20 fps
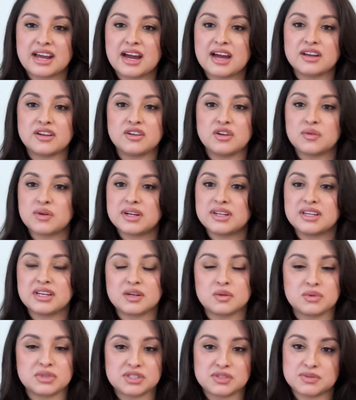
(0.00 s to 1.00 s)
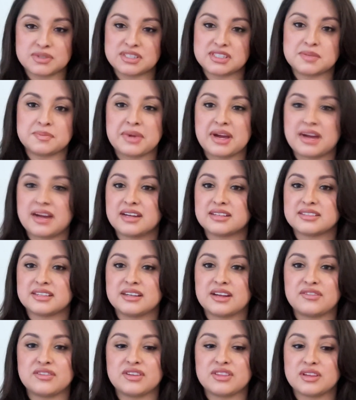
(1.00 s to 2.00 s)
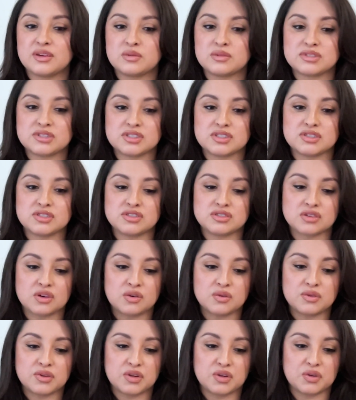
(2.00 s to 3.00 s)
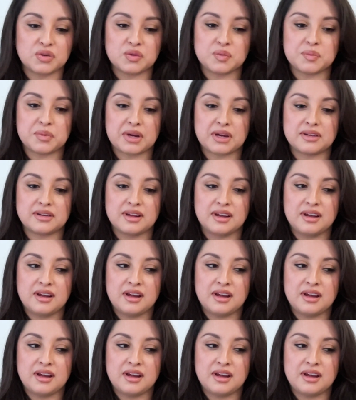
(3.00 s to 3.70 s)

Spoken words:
I had no idea what to expect, and everything was just so new. But